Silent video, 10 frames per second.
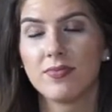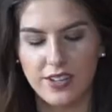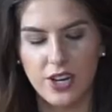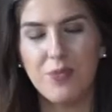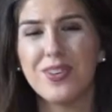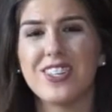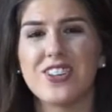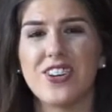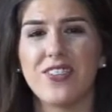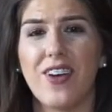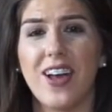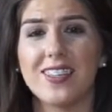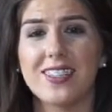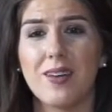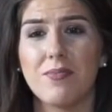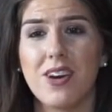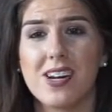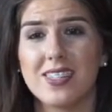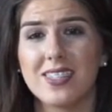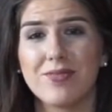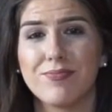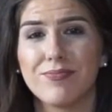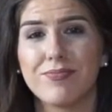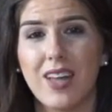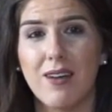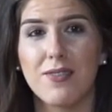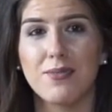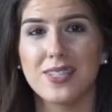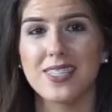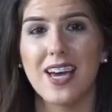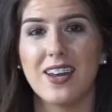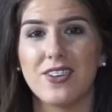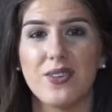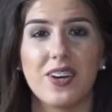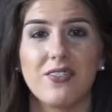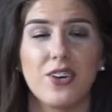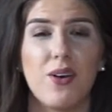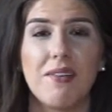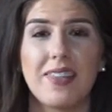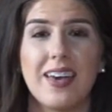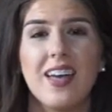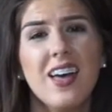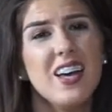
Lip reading: Don't put this on your face. I almost said do whatever you want with it.